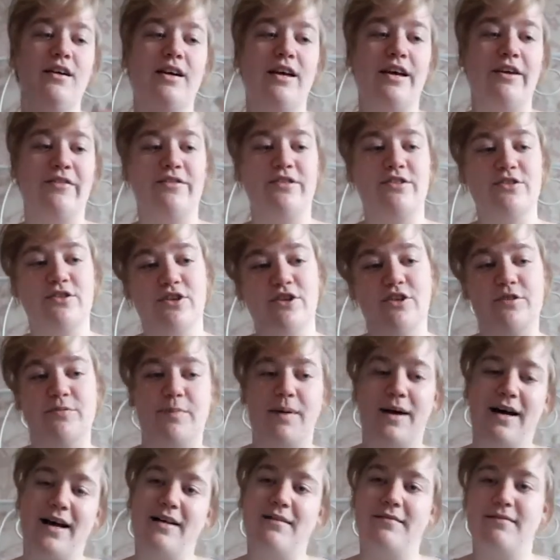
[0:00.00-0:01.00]
If it's good,
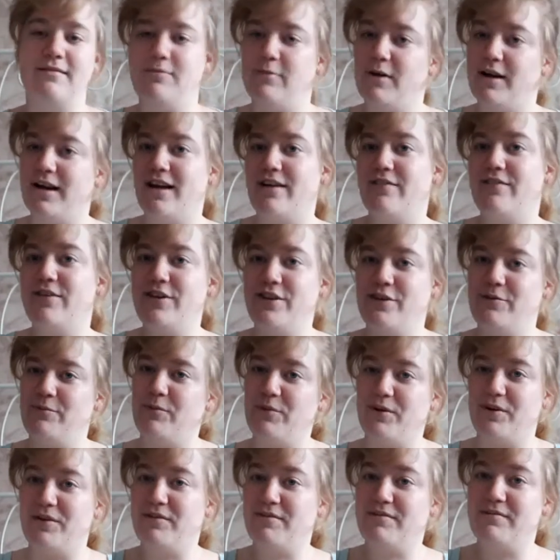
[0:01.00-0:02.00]
bad, whatever you
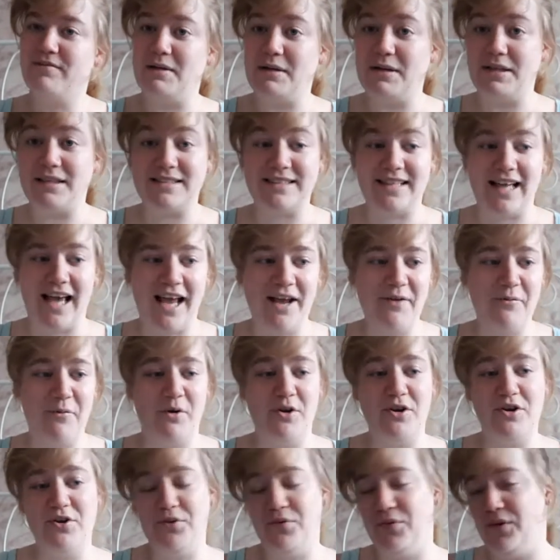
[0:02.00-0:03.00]
want to say,
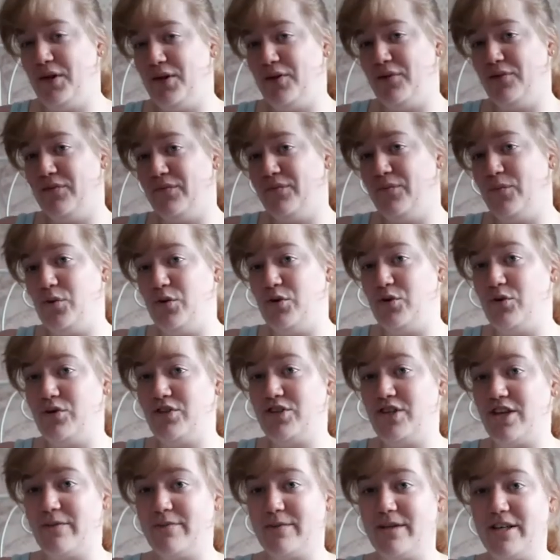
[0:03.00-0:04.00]
what you think of what your
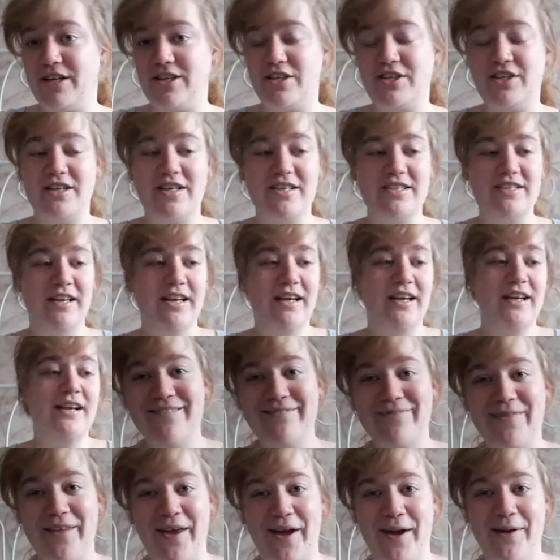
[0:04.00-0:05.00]
interpretation is.
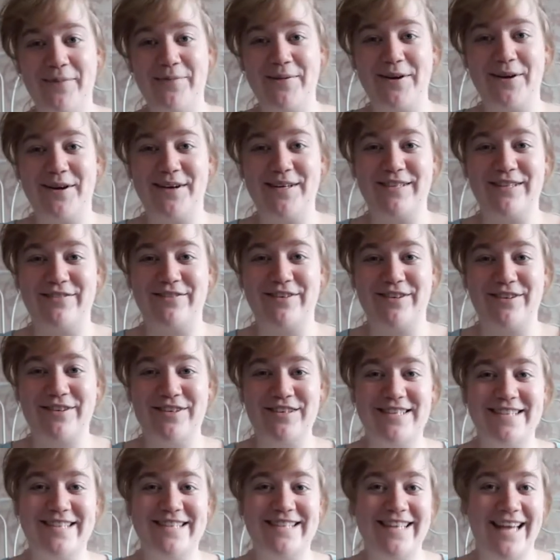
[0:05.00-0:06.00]
I hope you guys have a
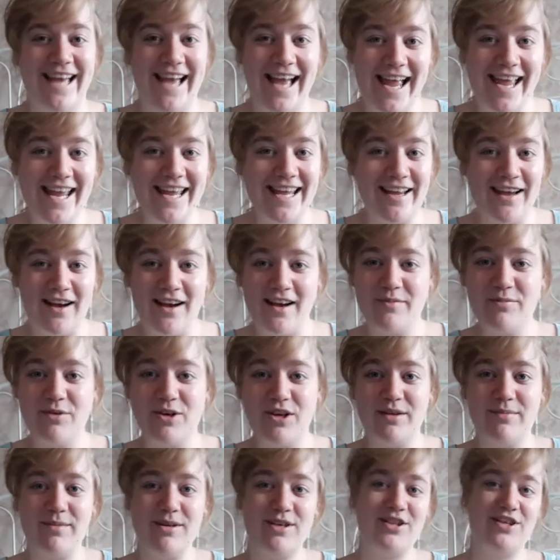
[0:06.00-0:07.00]
good day. I'm
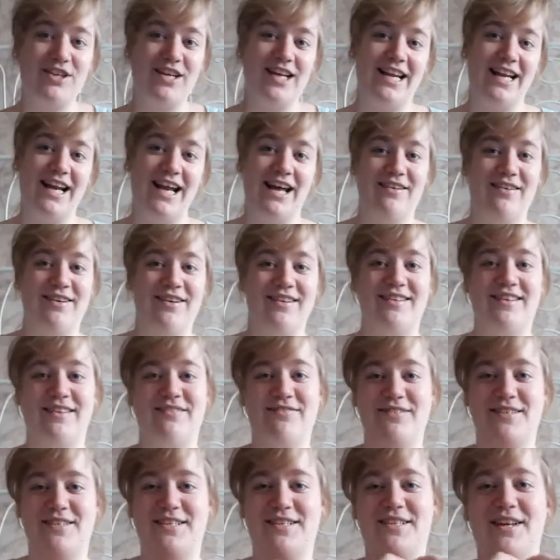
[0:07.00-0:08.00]
going to be chilling now because
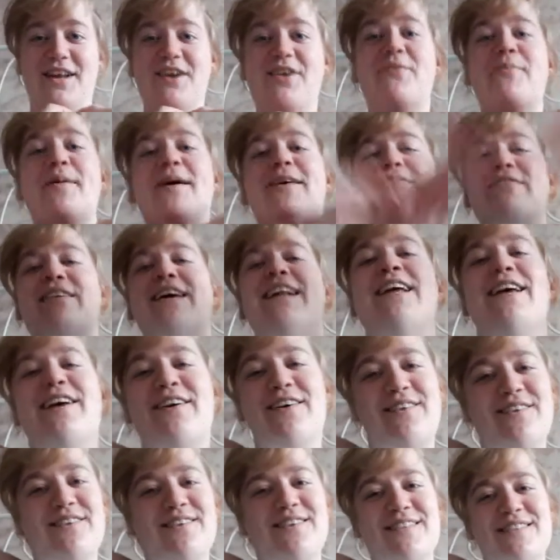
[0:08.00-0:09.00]
I've just done all my
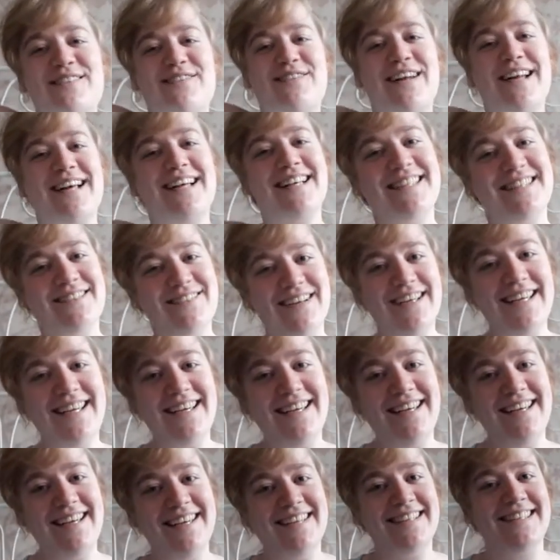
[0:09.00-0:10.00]
videos for next
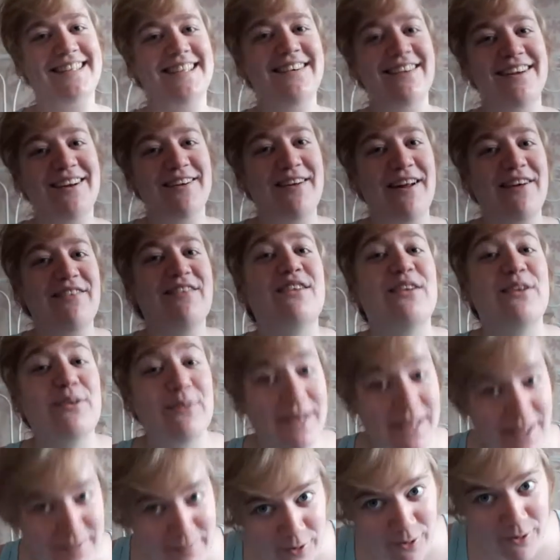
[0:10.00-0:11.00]
week, so I don't have to do
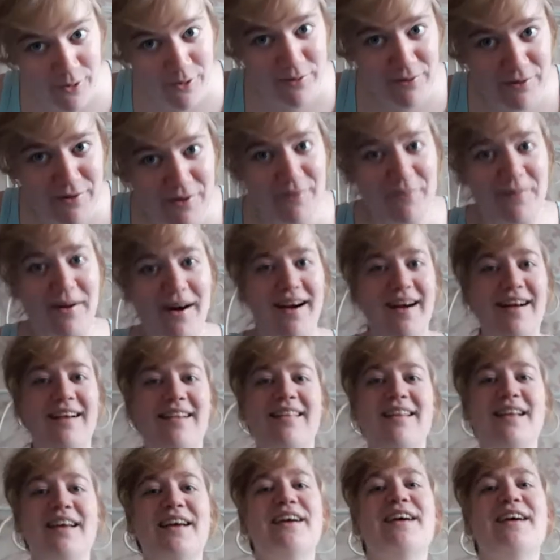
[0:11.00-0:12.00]
any more for a while.